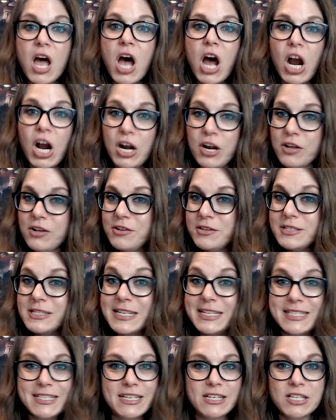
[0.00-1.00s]
articles,
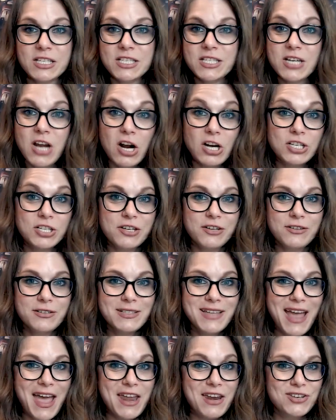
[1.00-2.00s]
listicles, snarkticles,
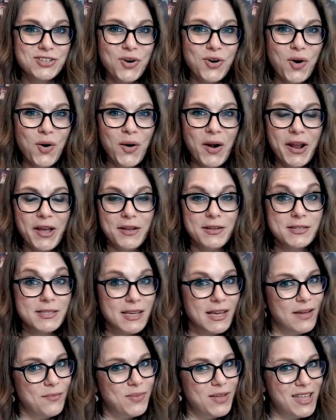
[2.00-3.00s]
editorials,
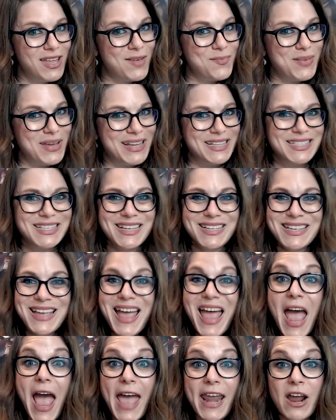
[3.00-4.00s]
opinion pieces,
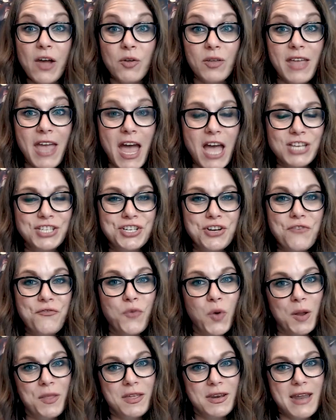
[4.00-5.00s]
and I'll catch you
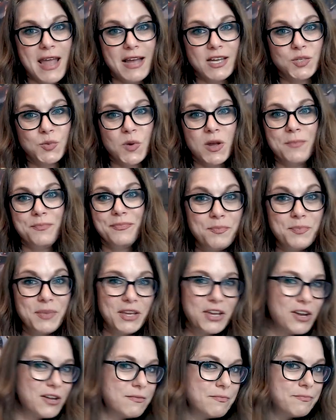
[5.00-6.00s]
for the next one. Be
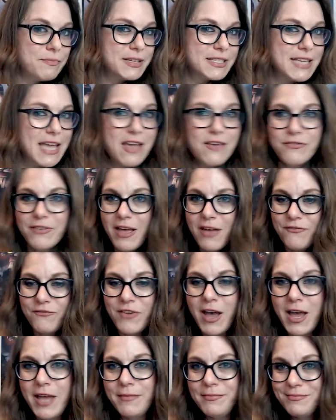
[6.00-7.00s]
good, be safe, have
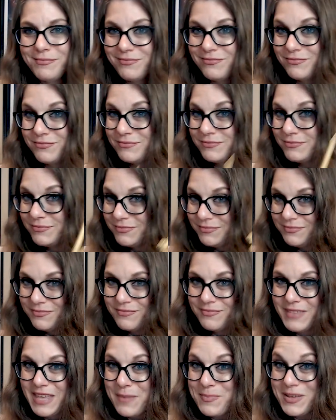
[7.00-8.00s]
fun,
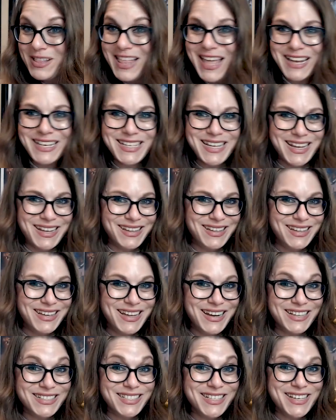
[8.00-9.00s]
keep collecting,
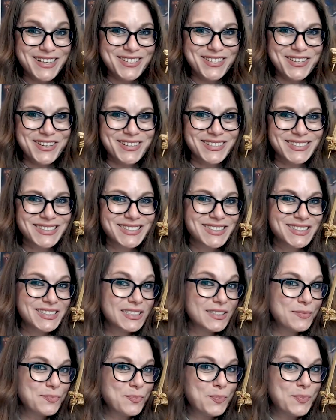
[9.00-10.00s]
and I'll see you soon.
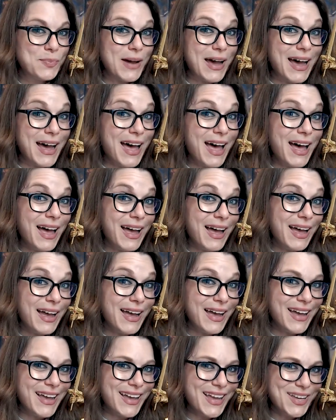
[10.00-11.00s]

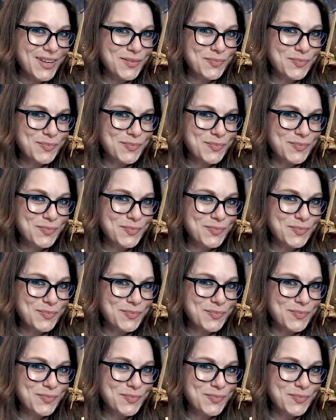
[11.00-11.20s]
Bye.